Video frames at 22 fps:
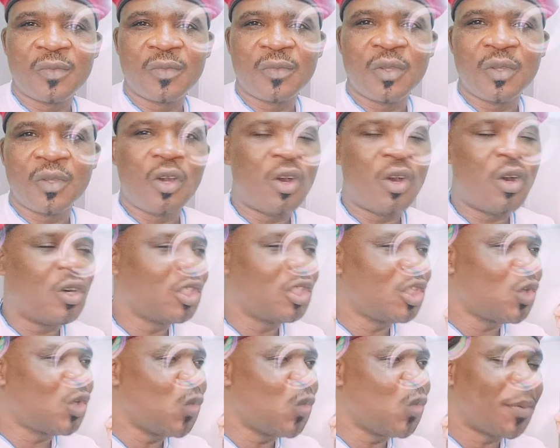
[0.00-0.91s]
All
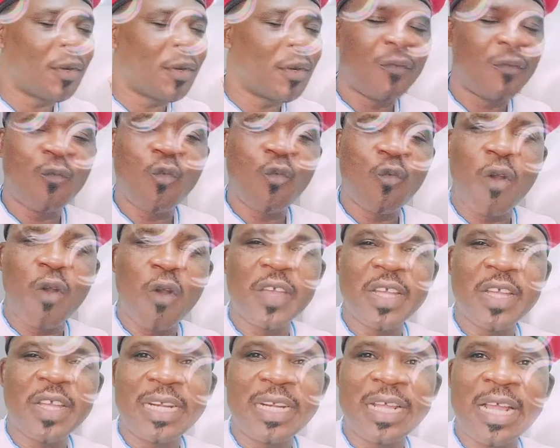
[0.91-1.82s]
the weapon of
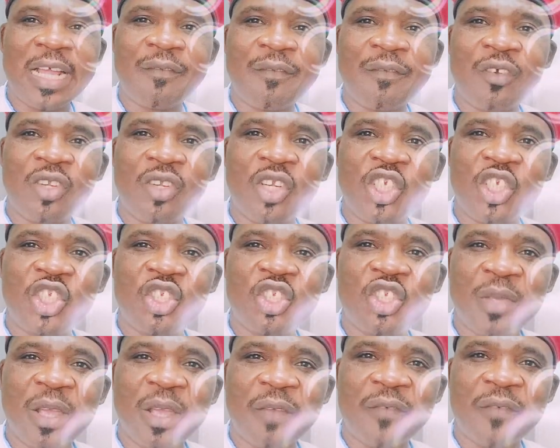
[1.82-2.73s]
warfare that they have unleashed
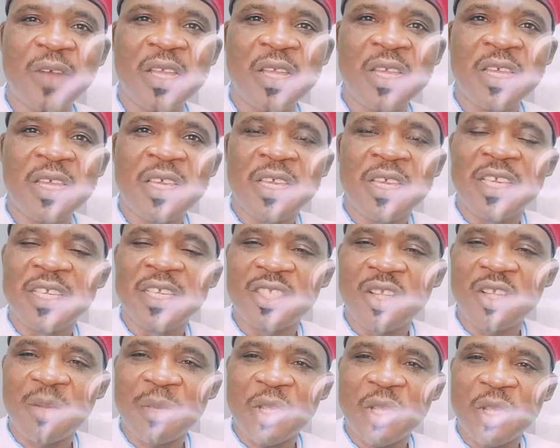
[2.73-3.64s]
on Biafra is
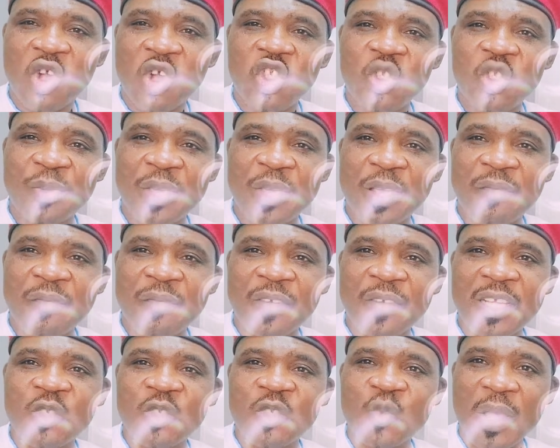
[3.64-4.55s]
not because
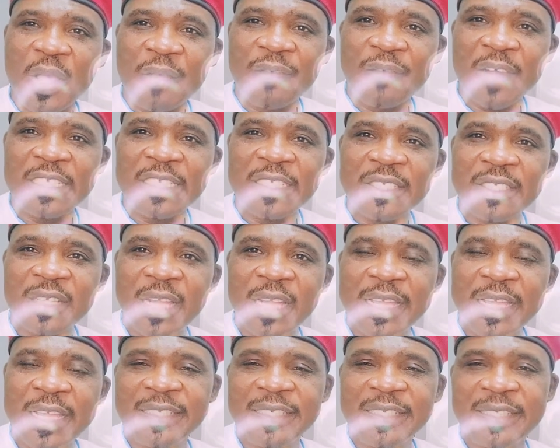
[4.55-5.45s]
Biafrans, we are fighting
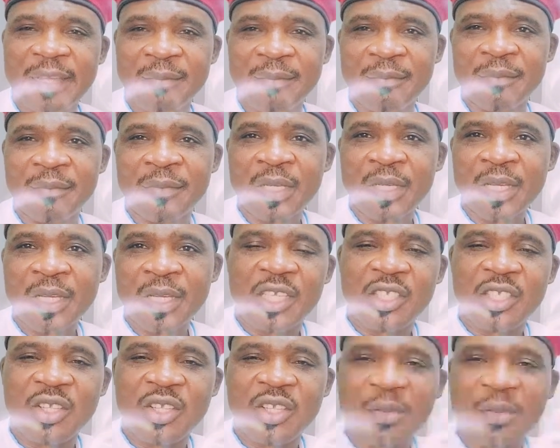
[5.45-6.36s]
against them.
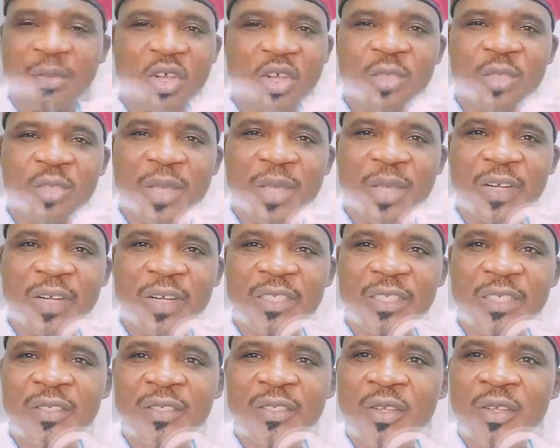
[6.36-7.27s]
It's not because
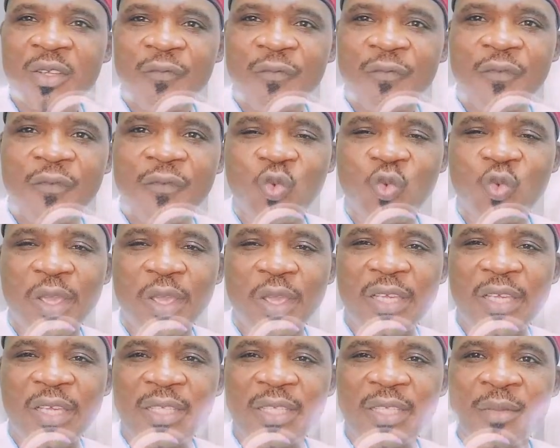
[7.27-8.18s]
Biafrans fought war against them,